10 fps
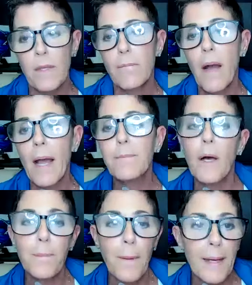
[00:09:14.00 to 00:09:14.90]
my
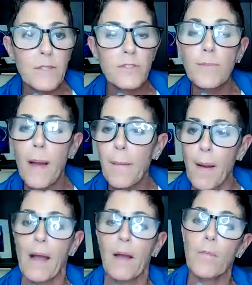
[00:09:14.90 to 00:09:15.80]
blood panels, my
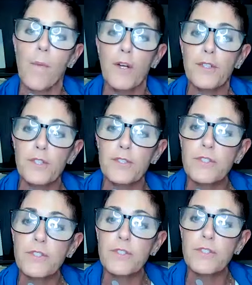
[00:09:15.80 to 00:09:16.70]

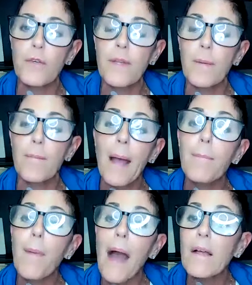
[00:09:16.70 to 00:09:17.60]
biomarkers show that my
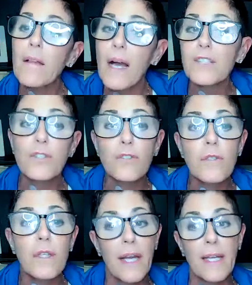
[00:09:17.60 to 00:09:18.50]

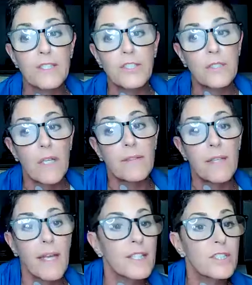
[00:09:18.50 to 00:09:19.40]
biological age, not
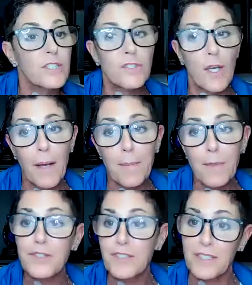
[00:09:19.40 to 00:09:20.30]
the age that's on my
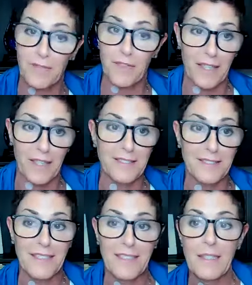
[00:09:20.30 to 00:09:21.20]
birth certificate,
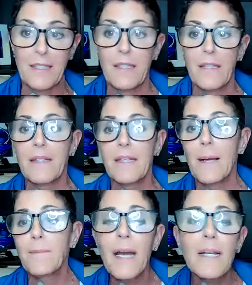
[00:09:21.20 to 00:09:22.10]
that
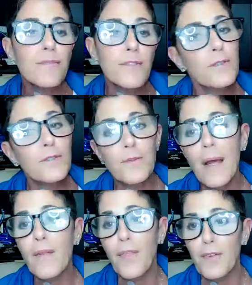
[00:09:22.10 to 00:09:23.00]
I'm kind of floating
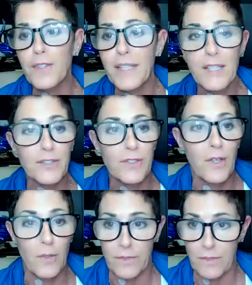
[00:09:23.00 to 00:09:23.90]
around 30 years
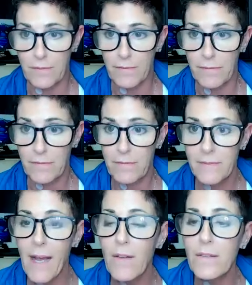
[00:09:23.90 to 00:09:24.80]
old.
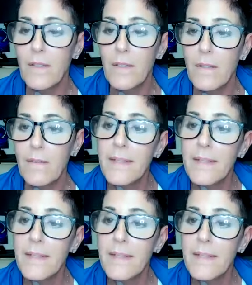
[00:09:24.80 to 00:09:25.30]
Now, the